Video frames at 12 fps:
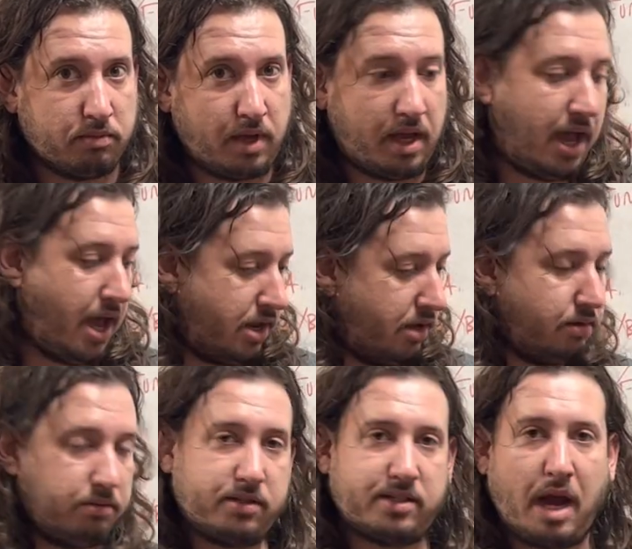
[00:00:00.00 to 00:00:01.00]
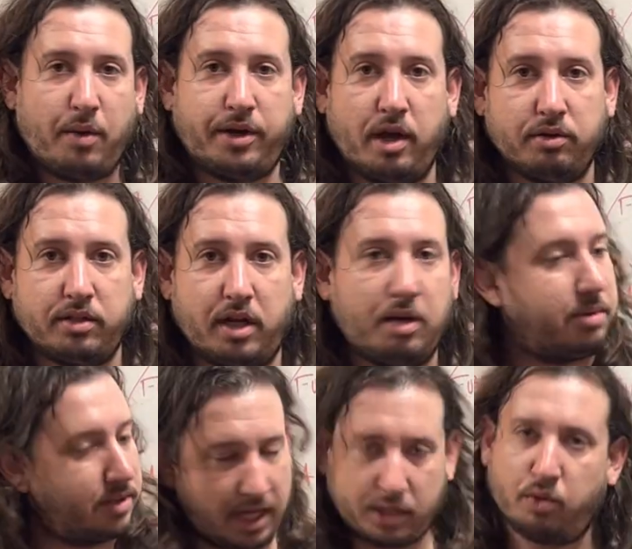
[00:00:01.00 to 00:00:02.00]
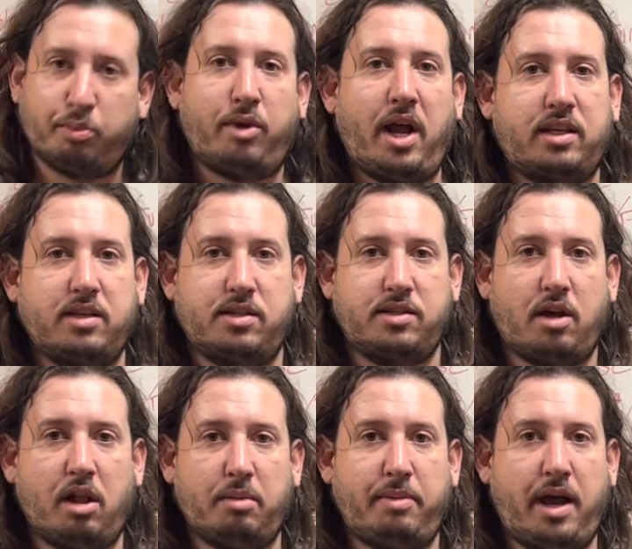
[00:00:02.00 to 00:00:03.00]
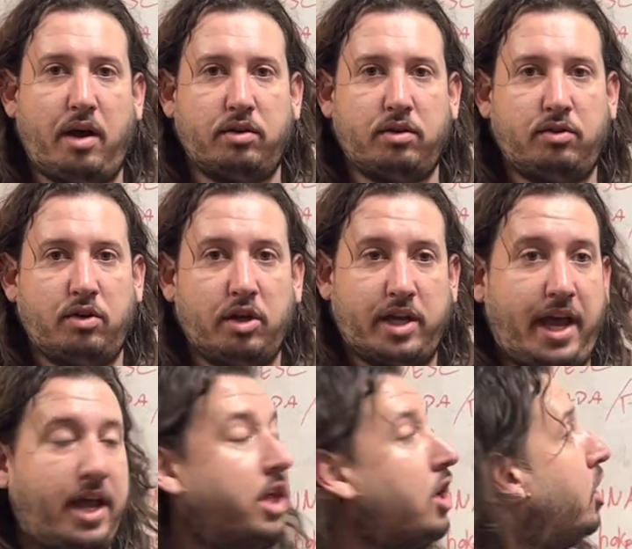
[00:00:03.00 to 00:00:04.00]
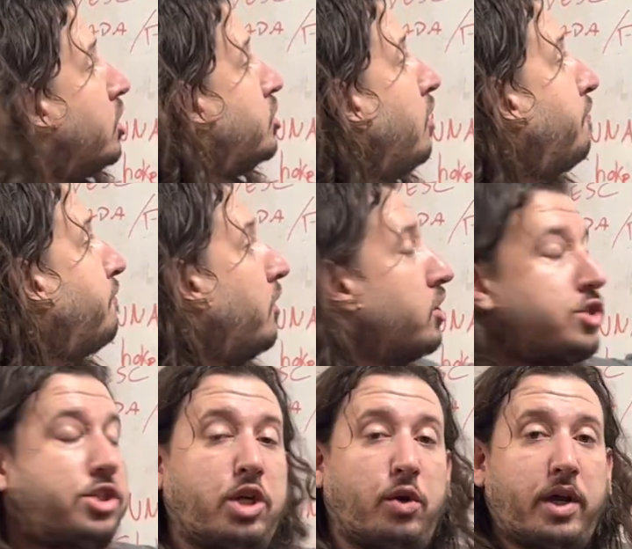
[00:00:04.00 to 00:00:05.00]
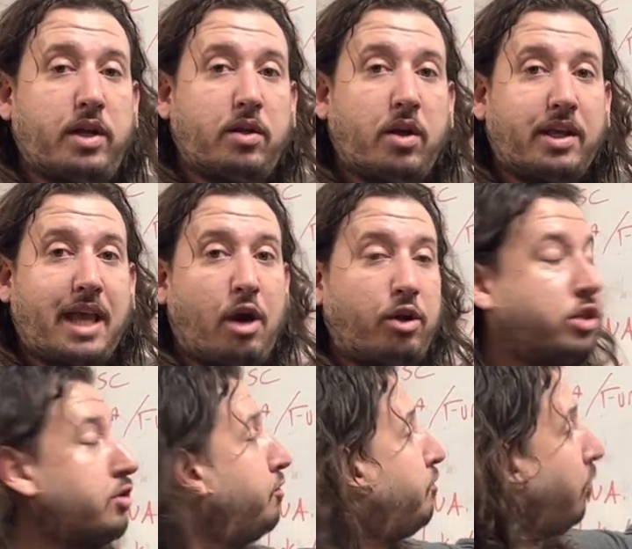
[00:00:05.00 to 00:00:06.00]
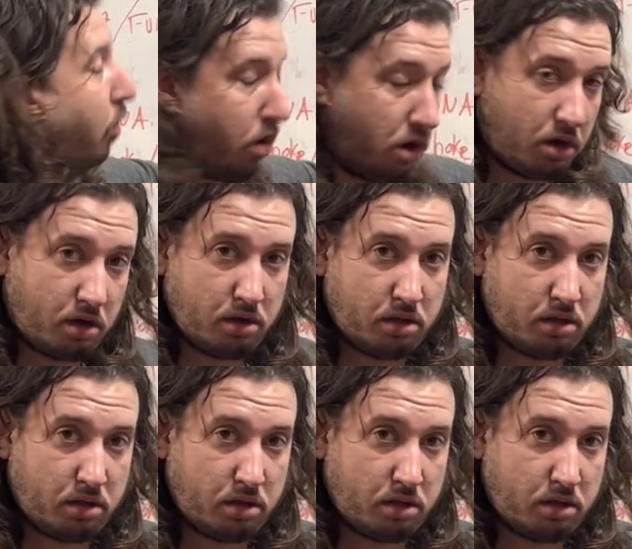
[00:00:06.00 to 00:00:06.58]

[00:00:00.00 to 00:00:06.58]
3. I had a sour note in there, but that's what practice is all about. Okay, so first do it counting to 4,